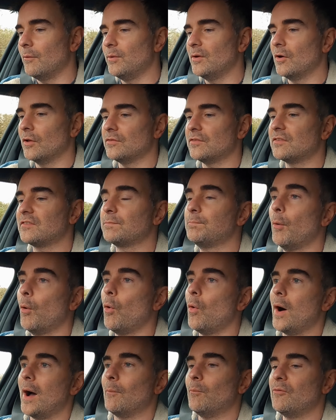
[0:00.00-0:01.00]
We've got the
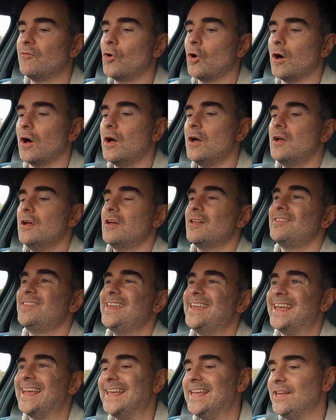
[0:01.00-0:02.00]
sport and we've got
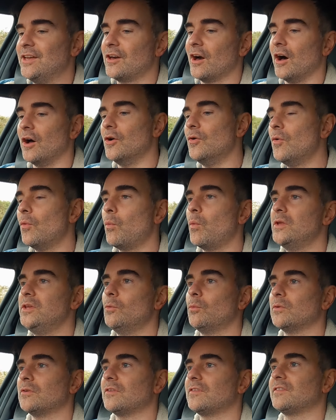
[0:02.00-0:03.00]
the eco when
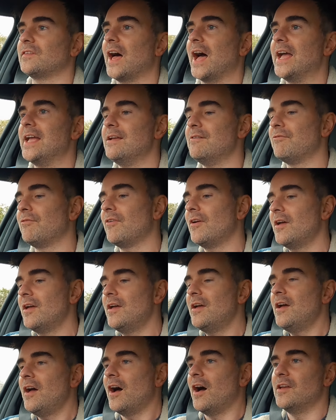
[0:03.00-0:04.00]
you want to save
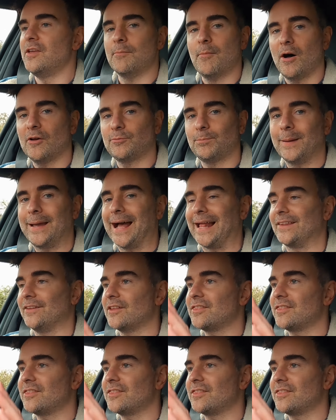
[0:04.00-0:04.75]
your miles per gallon.